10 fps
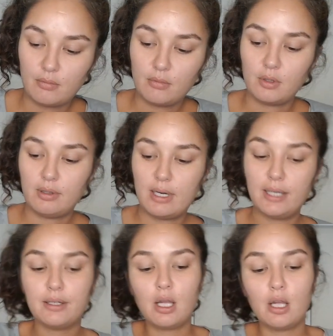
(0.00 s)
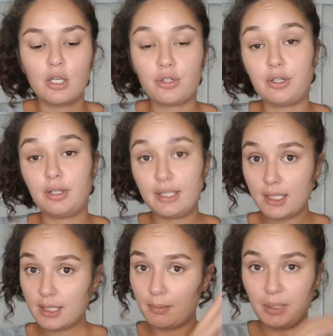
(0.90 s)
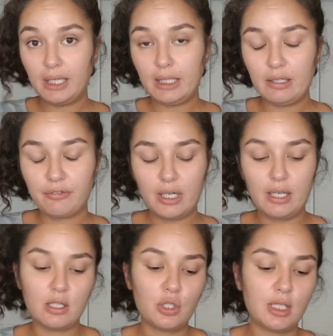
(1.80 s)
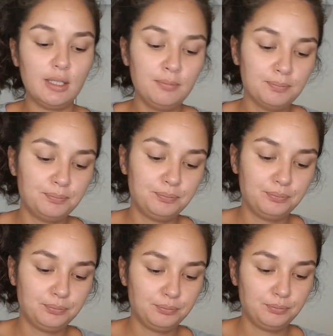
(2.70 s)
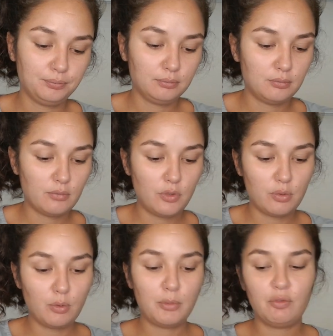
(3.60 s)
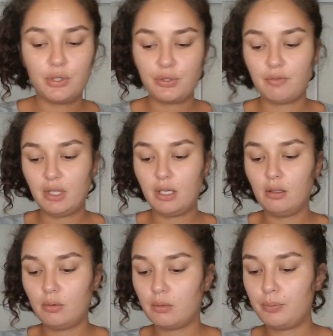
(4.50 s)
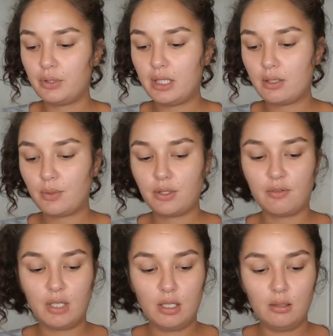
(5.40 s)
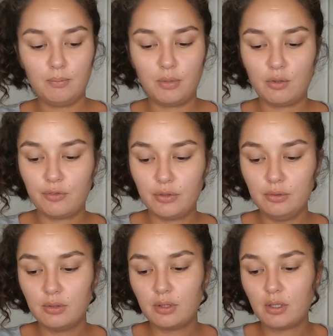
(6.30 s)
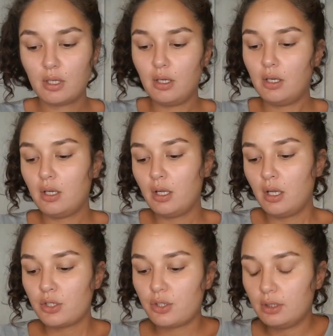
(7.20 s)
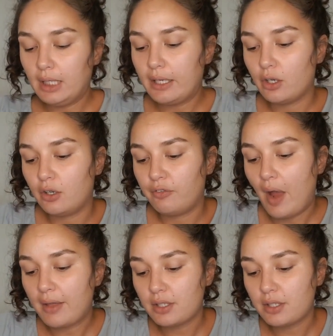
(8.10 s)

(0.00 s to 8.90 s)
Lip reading: Right, so this is completely different energy. So we'll move those over there. We'll put these ones over here. Beautiful. So Leo, for others